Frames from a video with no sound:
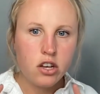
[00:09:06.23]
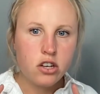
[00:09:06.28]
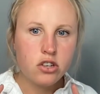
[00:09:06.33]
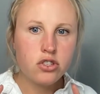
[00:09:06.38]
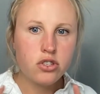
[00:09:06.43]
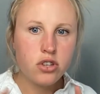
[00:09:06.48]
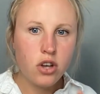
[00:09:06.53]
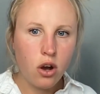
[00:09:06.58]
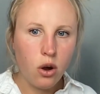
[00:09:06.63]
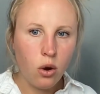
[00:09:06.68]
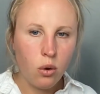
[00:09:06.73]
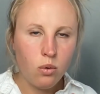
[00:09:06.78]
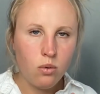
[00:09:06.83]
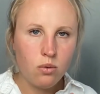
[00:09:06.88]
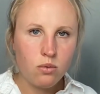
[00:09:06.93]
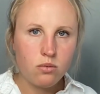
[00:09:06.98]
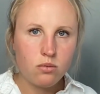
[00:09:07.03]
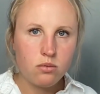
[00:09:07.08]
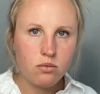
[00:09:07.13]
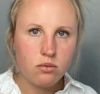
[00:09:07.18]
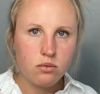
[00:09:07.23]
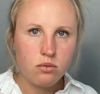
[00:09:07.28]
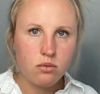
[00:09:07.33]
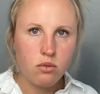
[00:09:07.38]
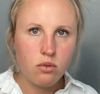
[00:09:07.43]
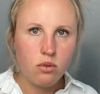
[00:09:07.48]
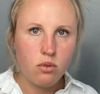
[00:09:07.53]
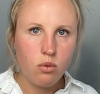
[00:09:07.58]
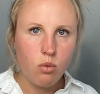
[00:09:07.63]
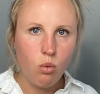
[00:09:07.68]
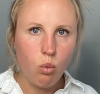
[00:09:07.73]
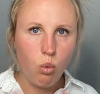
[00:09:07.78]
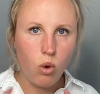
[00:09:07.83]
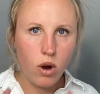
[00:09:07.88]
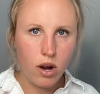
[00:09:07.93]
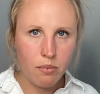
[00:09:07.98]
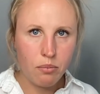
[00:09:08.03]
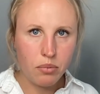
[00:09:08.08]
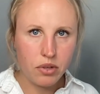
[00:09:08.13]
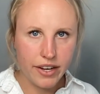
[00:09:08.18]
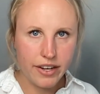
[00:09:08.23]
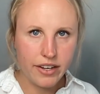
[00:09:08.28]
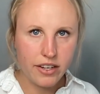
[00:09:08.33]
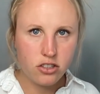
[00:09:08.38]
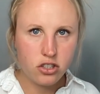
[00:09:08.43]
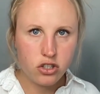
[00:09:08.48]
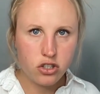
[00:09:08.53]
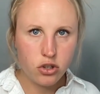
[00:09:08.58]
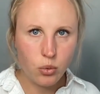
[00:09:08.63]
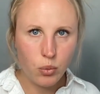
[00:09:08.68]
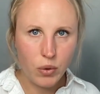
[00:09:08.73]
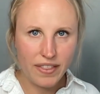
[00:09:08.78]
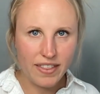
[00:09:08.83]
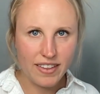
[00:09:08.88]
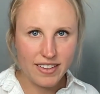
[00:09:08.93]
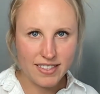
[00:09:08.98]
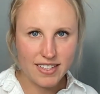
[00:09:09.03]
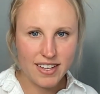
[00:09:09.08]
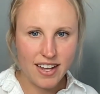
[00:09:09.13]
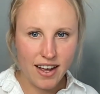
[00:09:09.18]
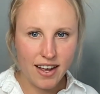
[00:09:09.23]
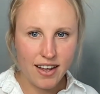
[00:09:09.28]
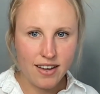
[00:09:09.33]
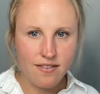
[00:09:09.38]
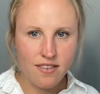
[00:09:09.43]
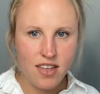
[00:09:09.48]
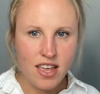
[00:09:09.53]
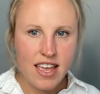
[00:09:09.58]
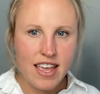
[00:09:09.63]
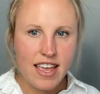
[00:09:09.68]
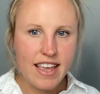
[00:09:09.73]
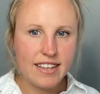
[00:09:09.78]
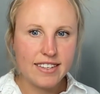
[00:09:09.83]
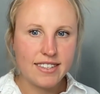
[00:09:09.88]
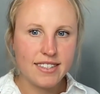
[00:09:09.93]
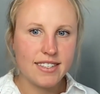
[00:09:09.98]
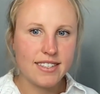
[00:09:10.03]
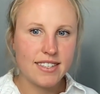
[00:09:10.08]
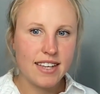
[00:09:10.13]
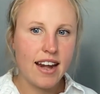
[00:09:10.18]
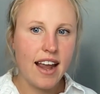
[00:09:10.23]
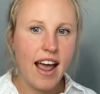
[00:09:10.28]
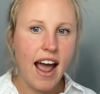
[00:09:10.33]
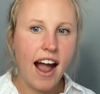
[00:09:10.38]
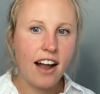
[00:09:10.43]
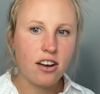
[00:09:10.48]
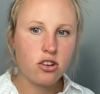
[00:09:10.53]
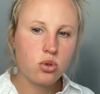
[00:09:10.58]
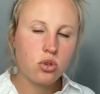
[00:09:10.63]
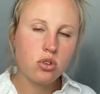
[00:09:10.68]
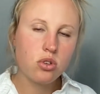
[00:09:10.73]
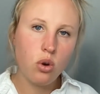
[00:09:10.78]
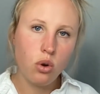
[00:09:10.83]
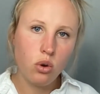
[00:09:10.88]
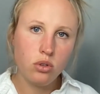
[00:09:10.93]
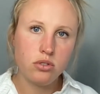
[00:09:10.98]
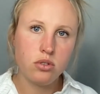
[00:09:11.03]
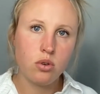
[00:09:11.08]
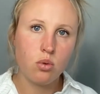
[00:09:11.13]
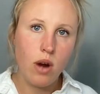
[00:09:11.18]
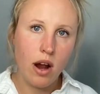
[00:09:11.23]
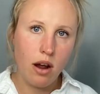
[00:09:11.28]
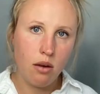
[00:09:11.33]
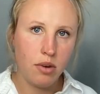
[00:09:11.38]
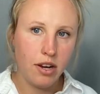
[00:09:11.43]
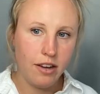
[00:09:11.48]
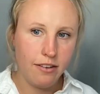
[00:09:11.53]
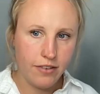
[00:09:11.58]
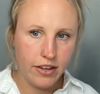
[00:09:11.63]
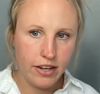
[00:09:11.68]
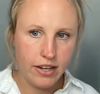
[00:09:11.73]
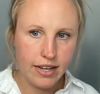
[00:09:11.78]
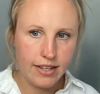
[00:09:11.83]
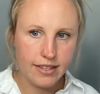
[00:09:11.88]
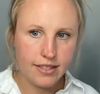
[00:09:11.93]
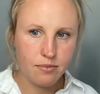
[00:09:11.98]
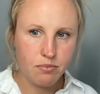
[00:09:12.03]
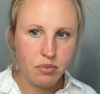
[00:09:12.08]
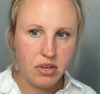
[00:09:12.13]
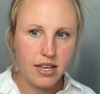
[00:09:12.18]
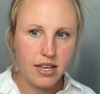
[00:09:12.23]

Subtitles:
So what I'm planning to do with this guy is to set actual goals around my fitness.